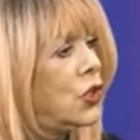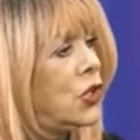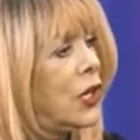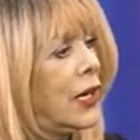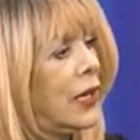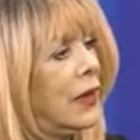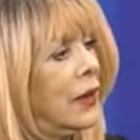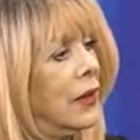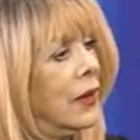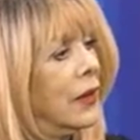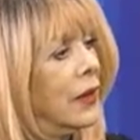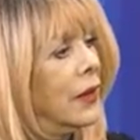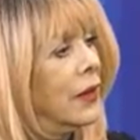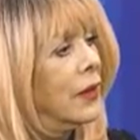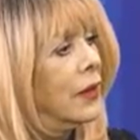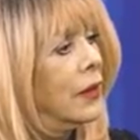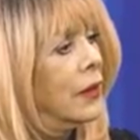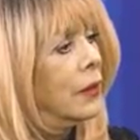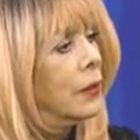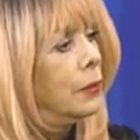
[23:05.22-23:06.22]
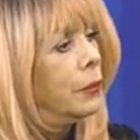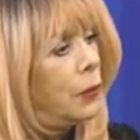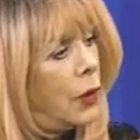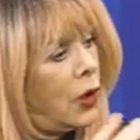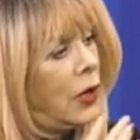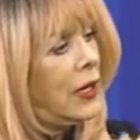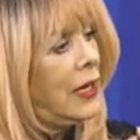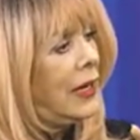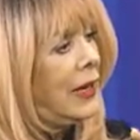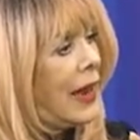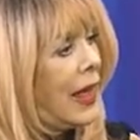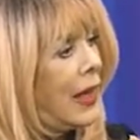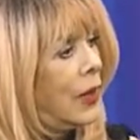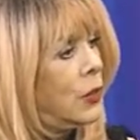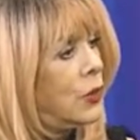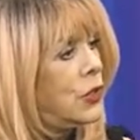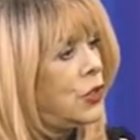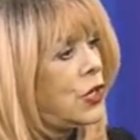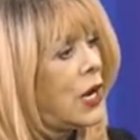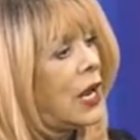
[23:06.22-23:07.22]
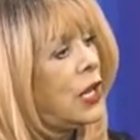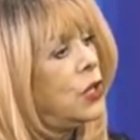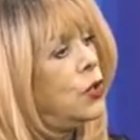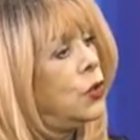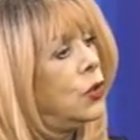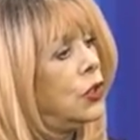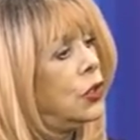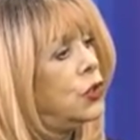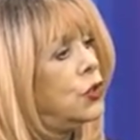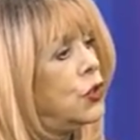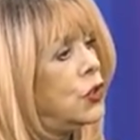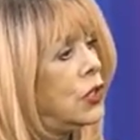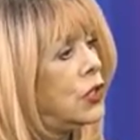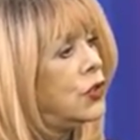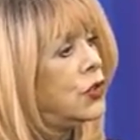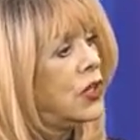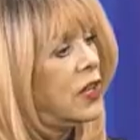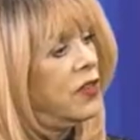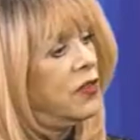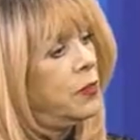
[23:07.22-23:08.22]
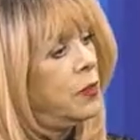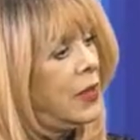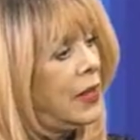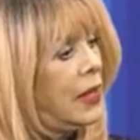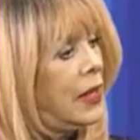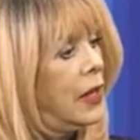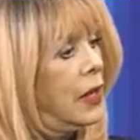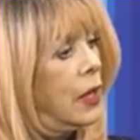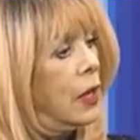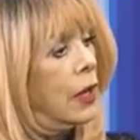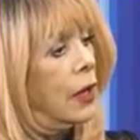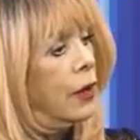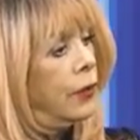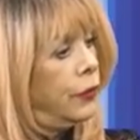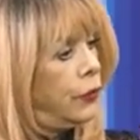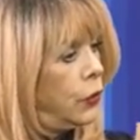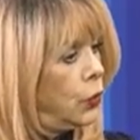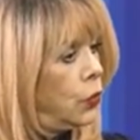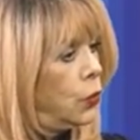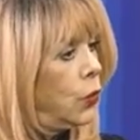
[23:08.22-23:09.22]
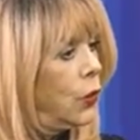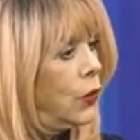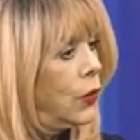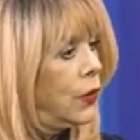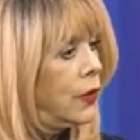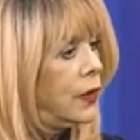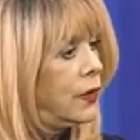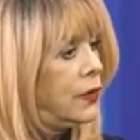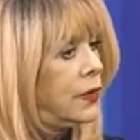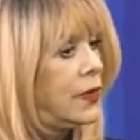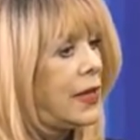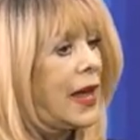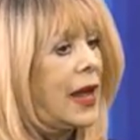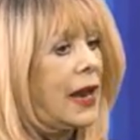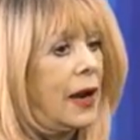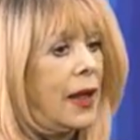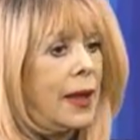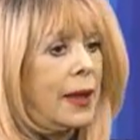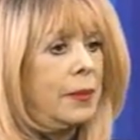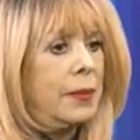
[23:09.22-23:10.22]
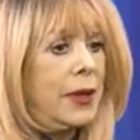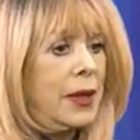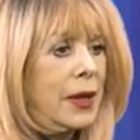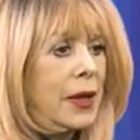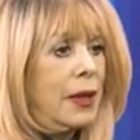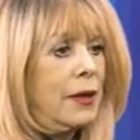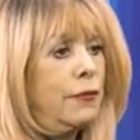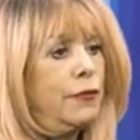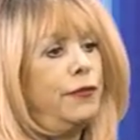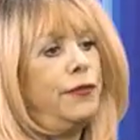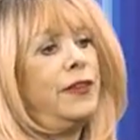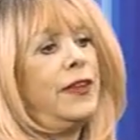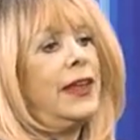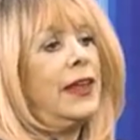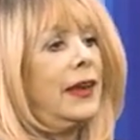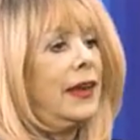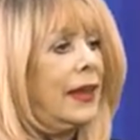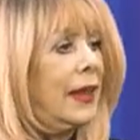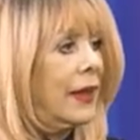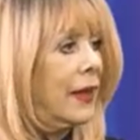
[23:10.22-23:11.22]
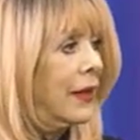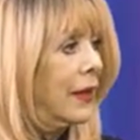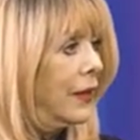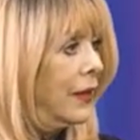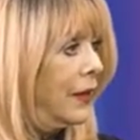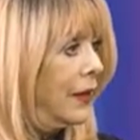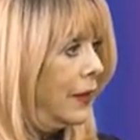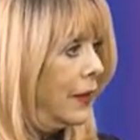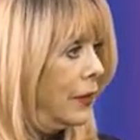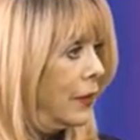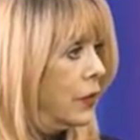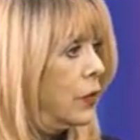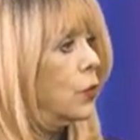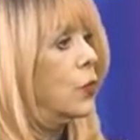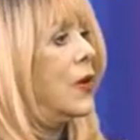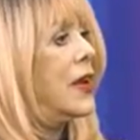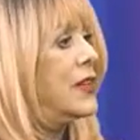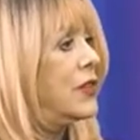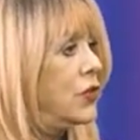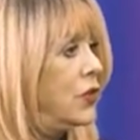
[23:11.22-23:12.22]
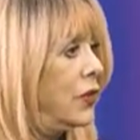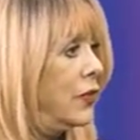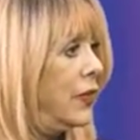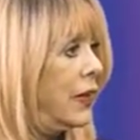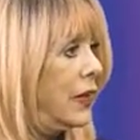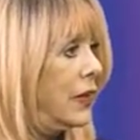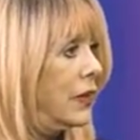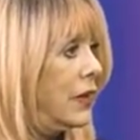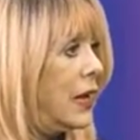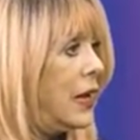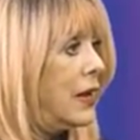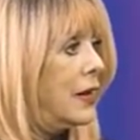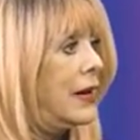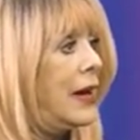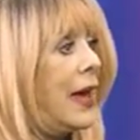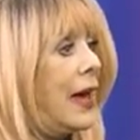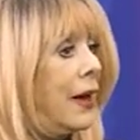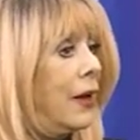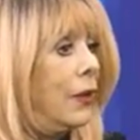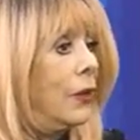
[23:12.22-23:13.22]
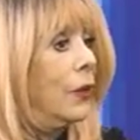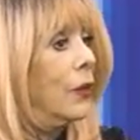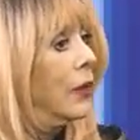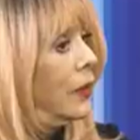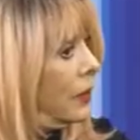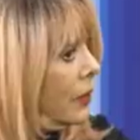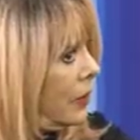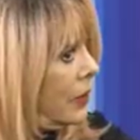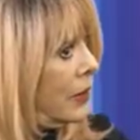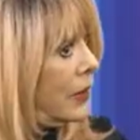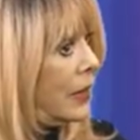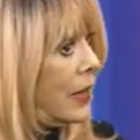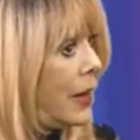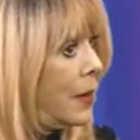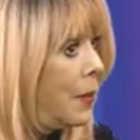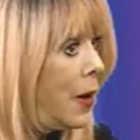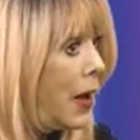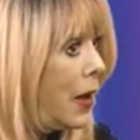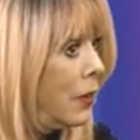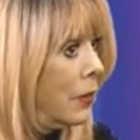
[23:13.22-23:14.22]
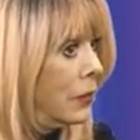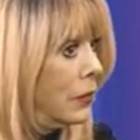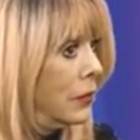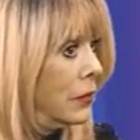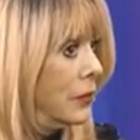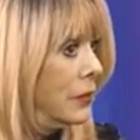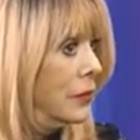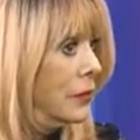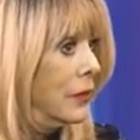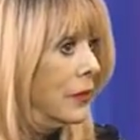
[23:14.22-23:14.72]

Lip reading: watching body language, and you can just give me a few words, and I'm feeling the rest of it. Now, am I